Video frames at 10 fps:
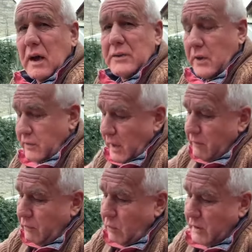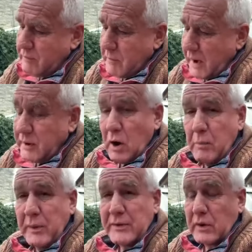So therefore they've made
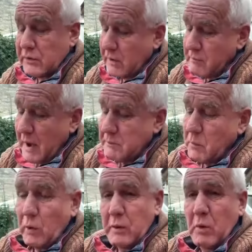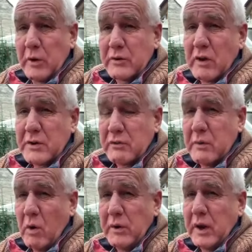copies because they've made more than what the Treasury
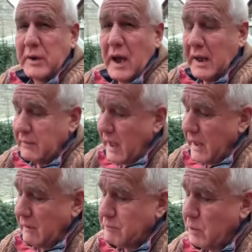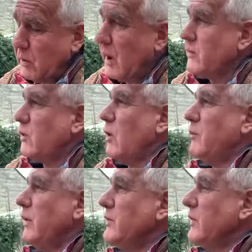wanted and they have put those
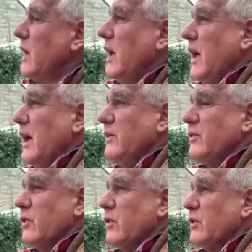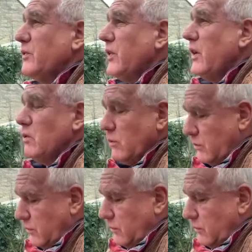copies into the tills.